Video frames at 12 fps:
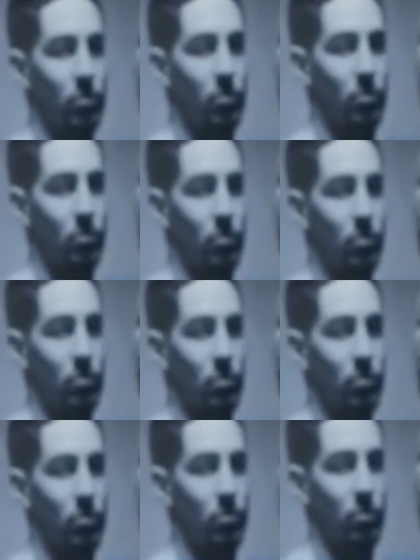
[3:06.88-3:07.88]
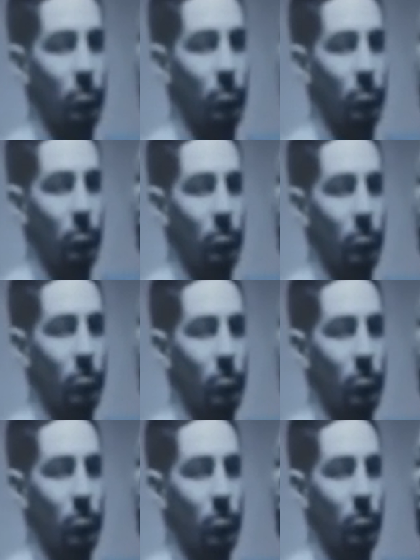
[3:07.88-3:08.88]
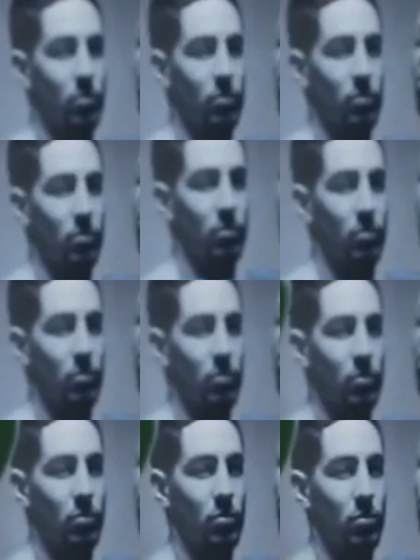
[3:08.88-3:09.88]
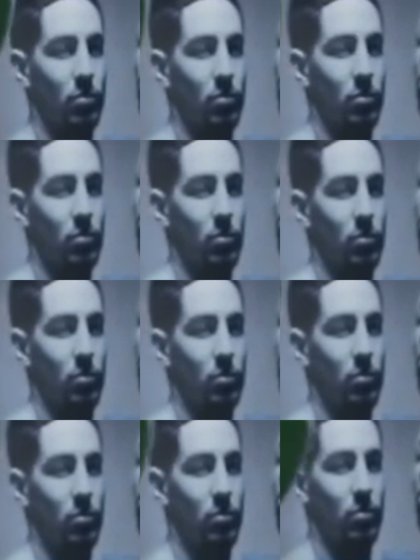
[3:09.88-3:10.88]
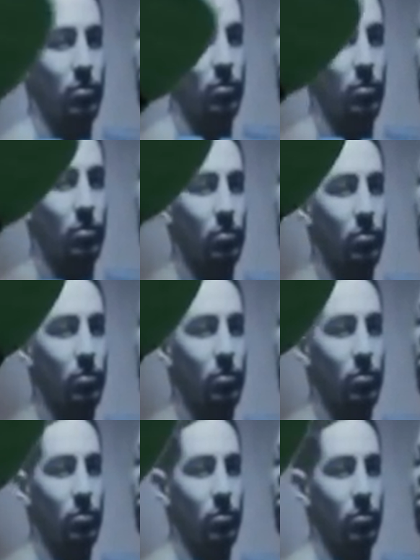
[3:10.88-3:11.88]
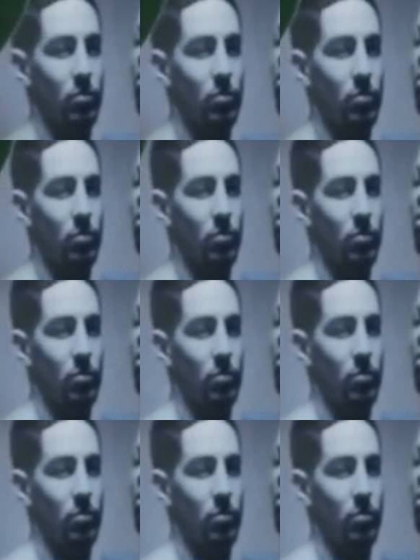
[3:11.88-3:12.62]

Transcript: (not speaking)